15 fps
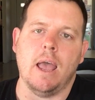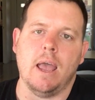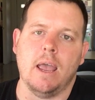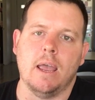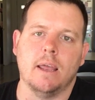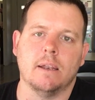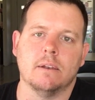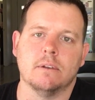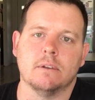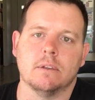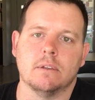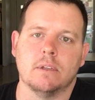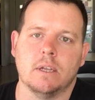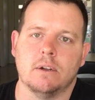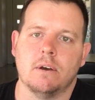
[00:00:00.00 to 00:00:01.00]
and
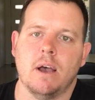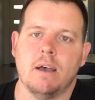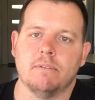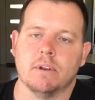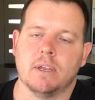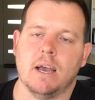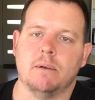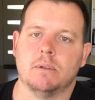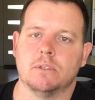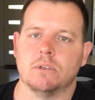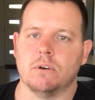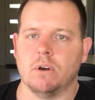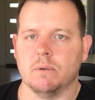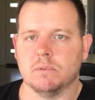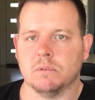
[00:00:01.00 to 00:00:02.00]
then I'll have it a couple of
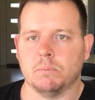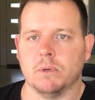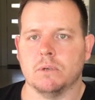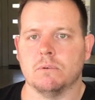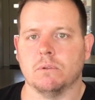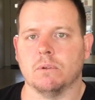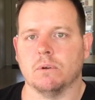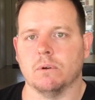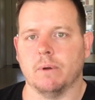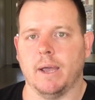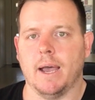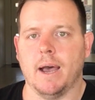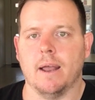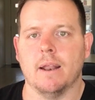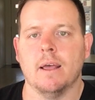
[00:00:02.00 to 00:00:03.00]
times sprinkled
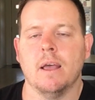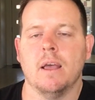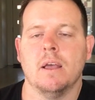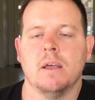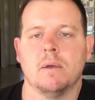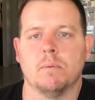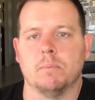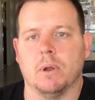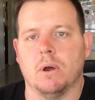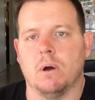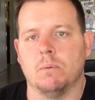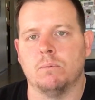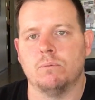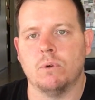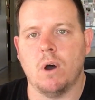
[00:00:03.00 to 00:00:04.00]
throughout, but
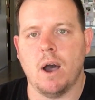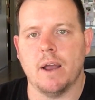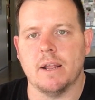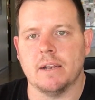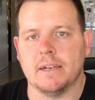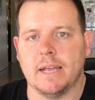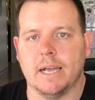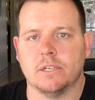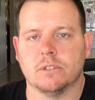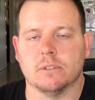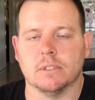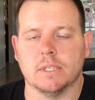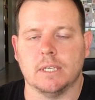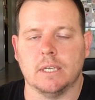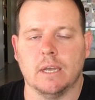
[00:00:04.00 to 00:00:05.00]
I'll write it
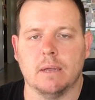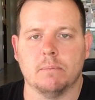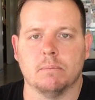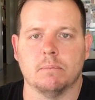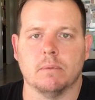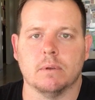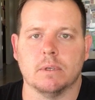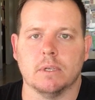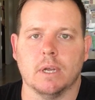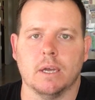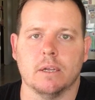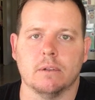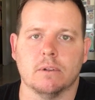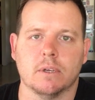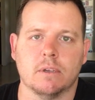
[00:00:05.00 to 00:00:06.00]
naturally. And
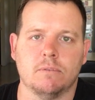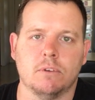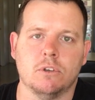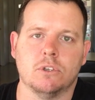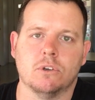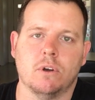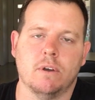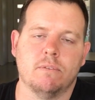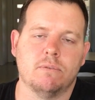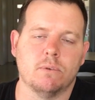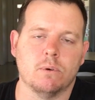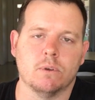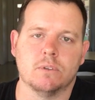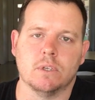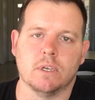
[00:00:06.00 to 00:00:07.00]
like if you try and
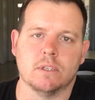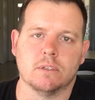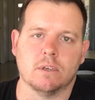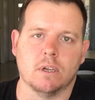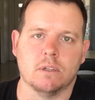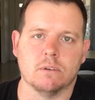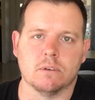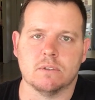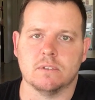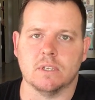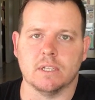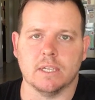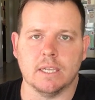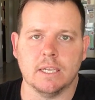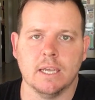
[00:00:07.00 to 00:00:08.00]
force it, it's going to look
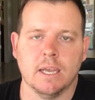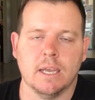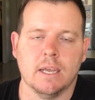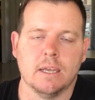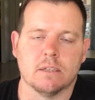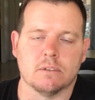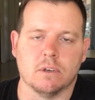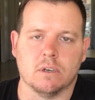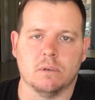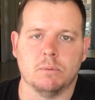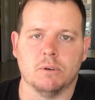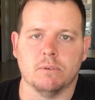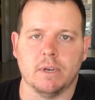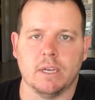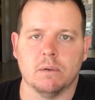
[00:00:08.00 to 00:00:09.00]
silly, it's not going to
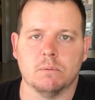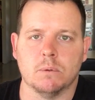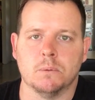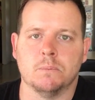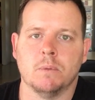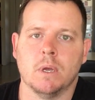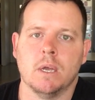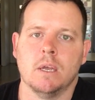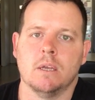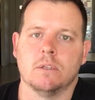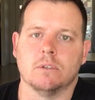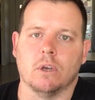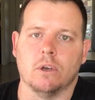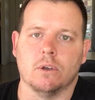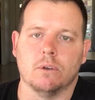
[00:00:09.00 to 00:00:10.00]
be readable.
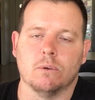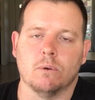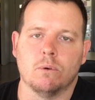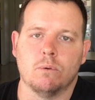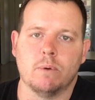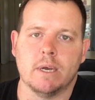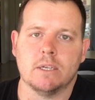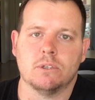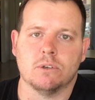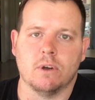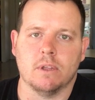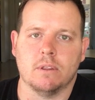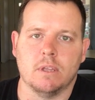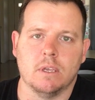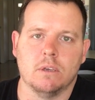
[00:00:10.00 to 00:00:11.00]
So always try
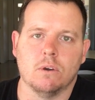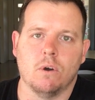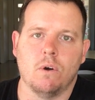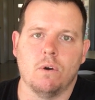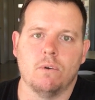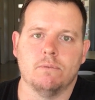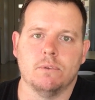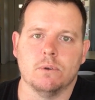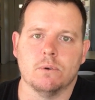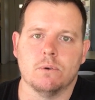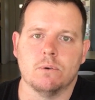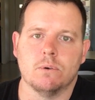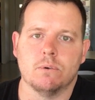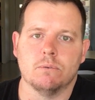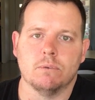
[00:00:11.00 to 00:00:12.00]
and think of
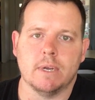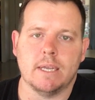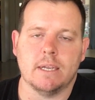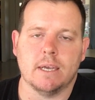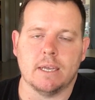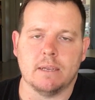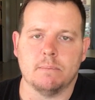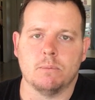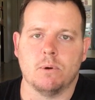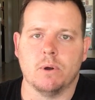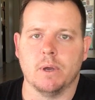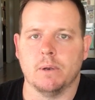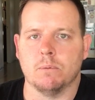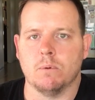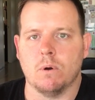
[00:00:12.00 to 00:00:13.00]
your reader in
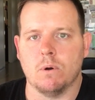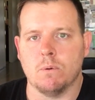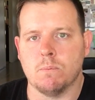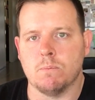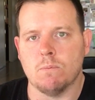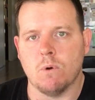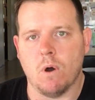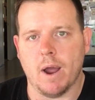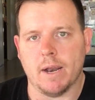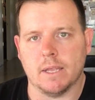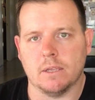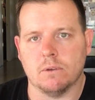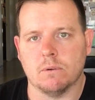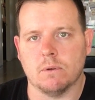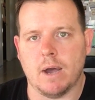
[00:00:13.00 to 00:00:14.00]
mind while
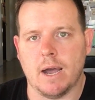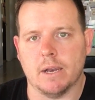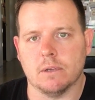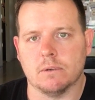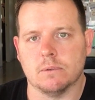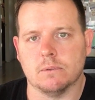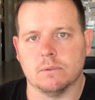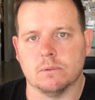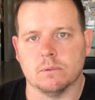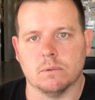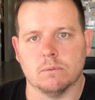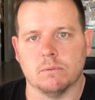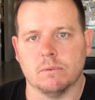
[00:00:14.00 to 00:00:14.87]
writing your articles or